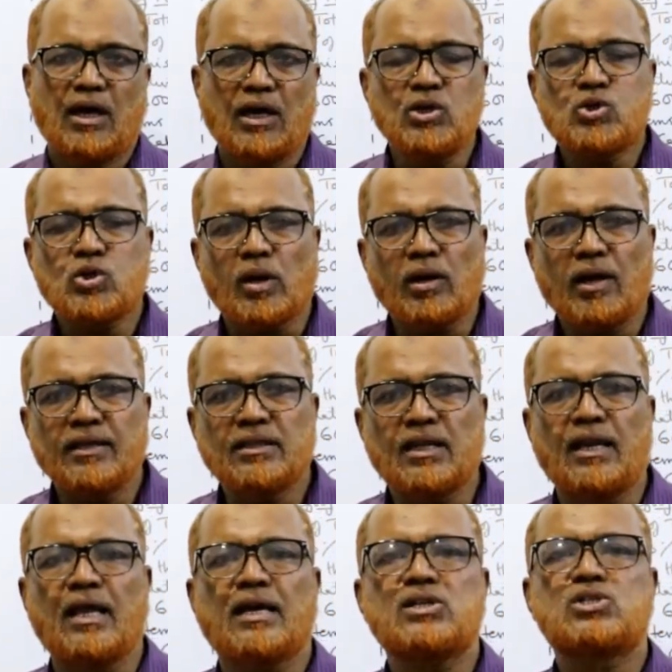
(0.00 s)
Inshallah in
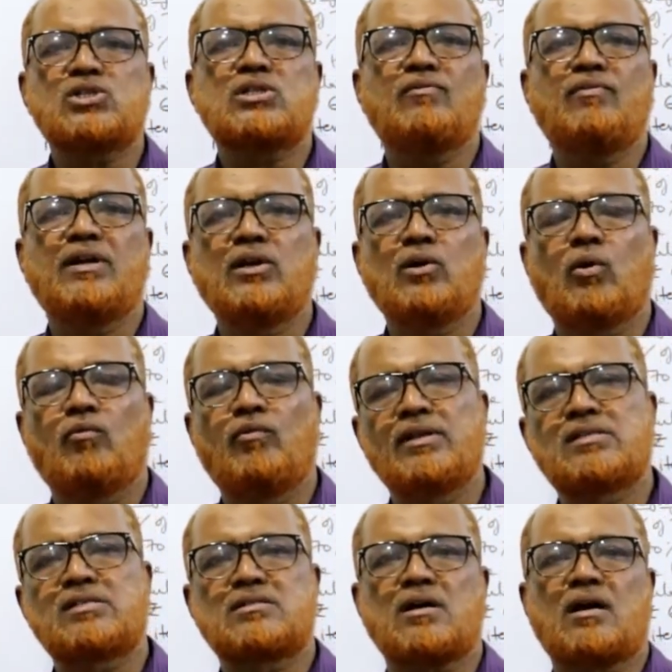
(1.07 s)
the next video
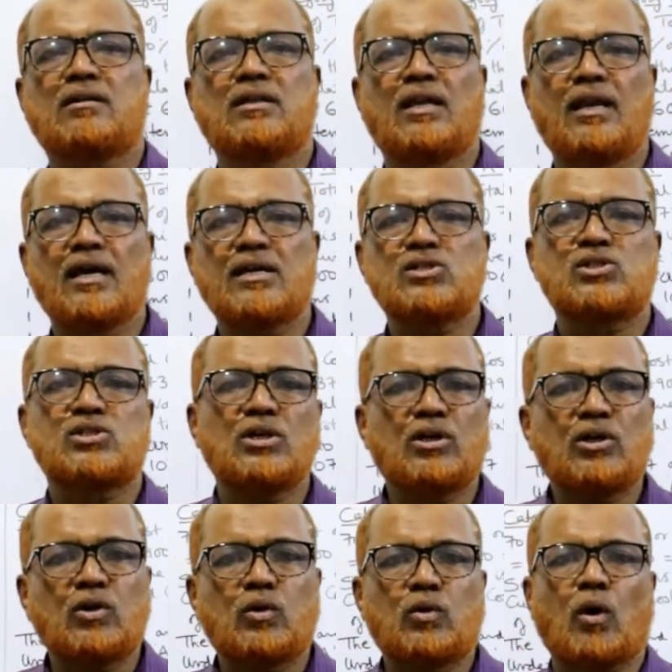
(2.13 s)
we'll start the next
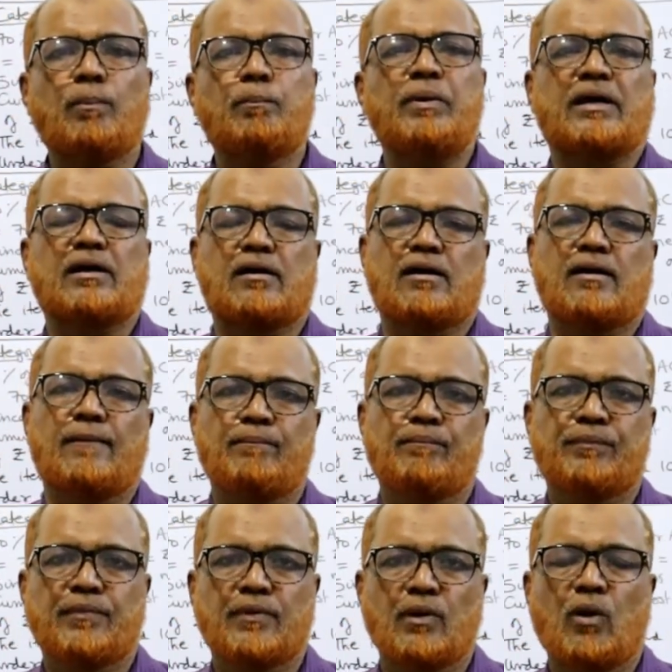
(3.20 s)
topic
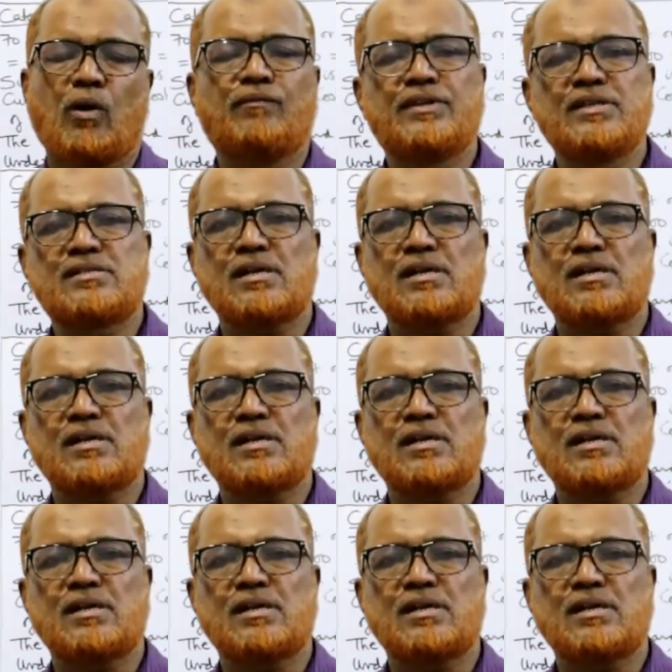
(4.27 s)
of the